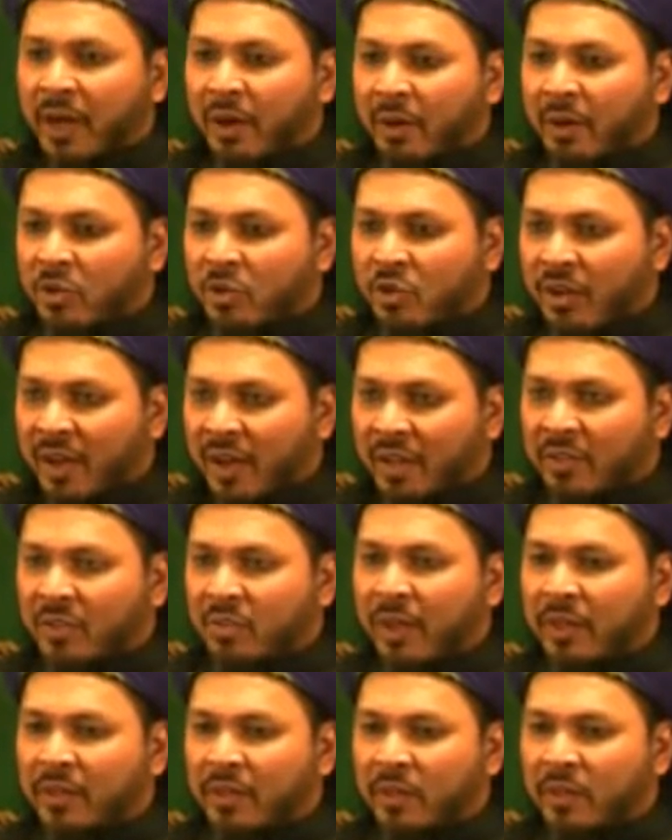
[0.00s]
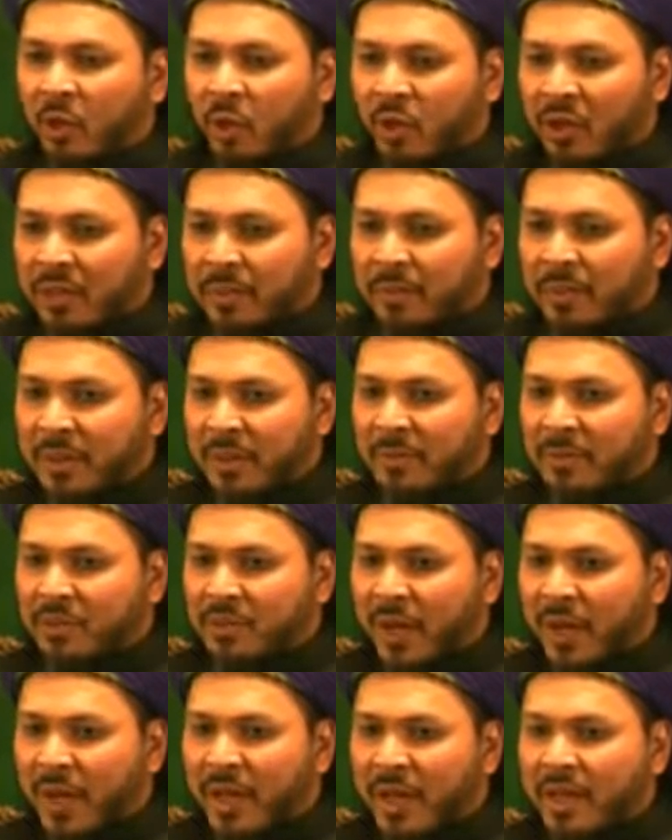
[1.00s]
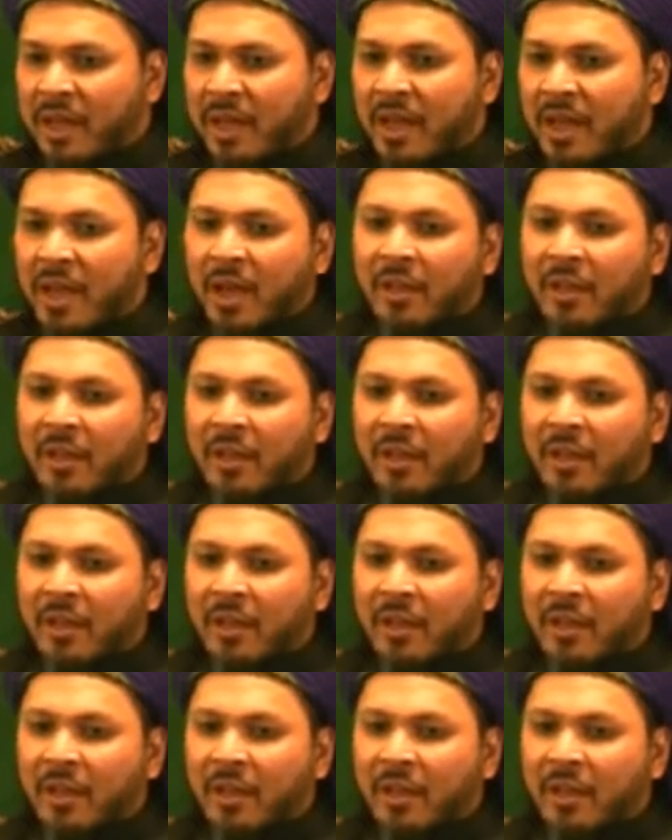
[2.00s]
our Shaykh's way, the holy people's way,